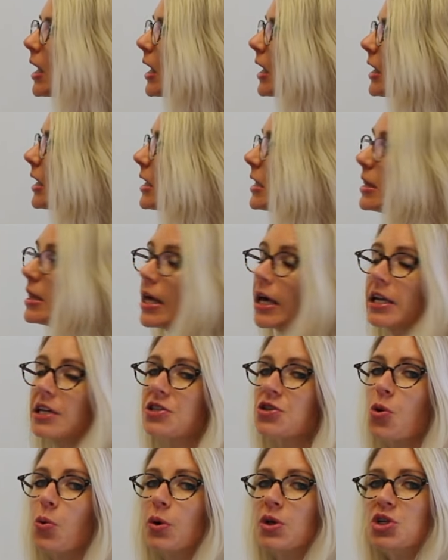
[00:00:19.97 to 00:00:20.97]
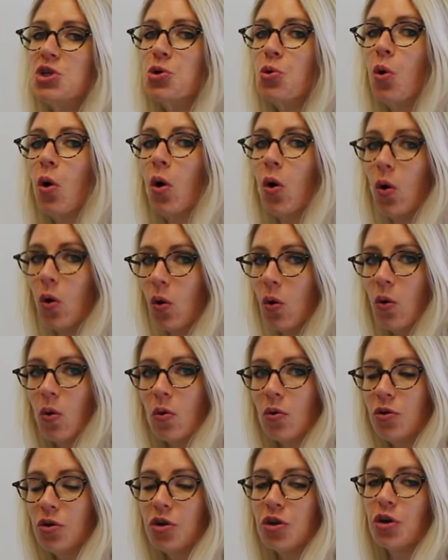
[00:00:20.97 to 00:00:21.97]
in that it's going to
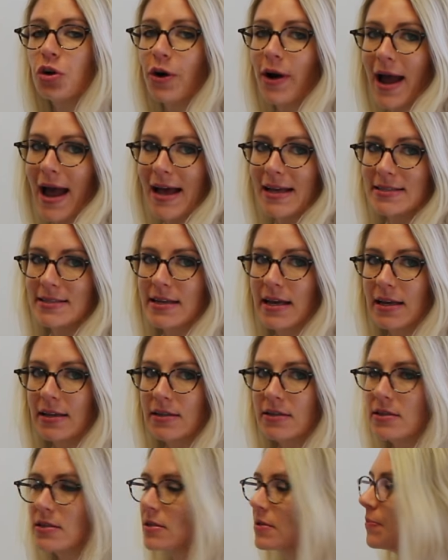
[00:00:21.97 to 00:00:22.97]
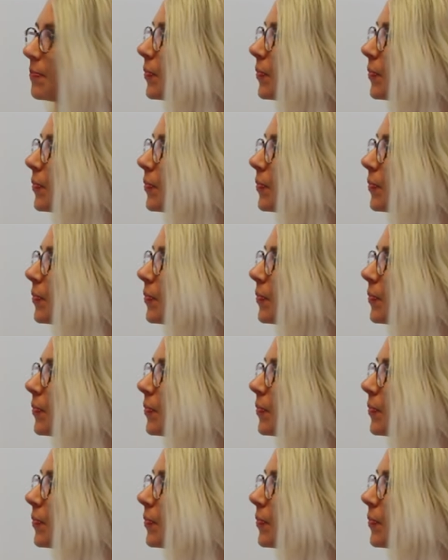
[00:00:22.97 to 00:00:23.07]
hold your assets.